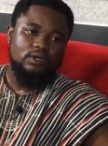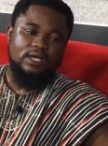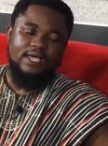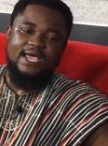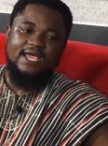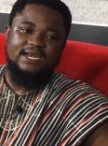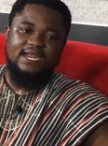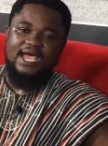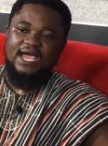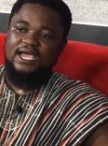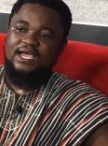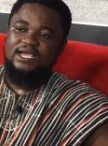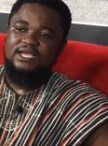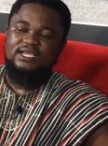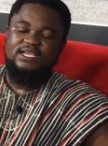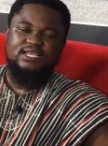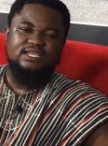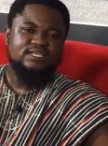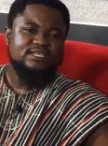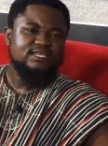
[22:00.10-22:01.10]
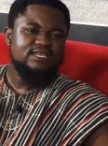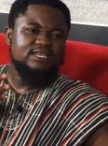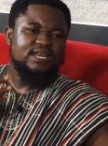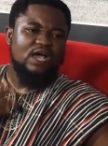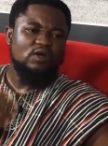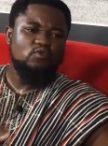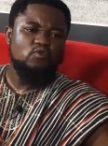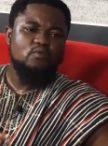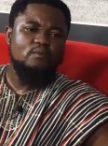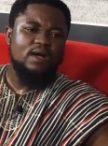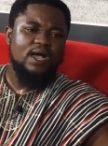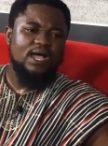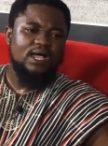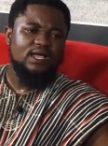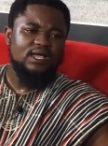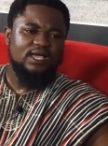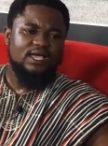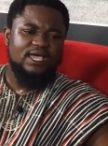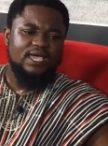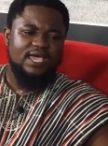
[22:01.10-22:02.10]
and nakuma
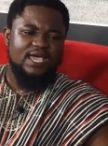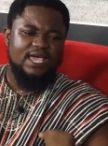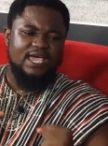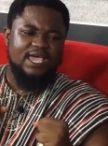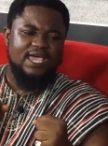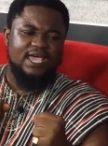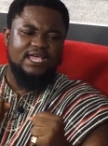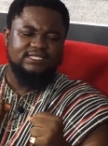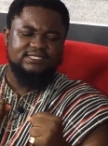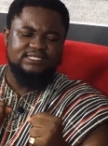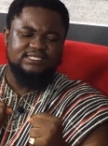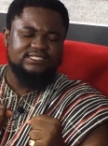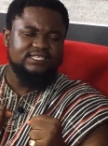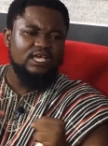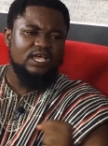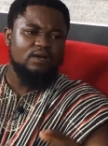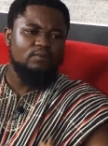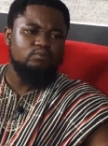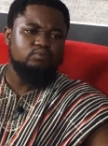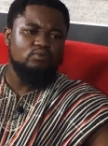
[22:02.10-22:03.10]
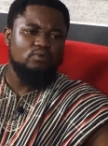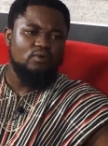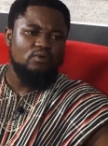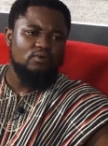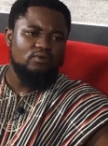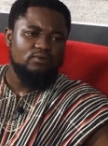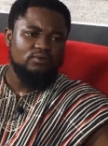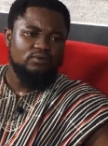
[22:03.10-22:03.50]
anti say a bow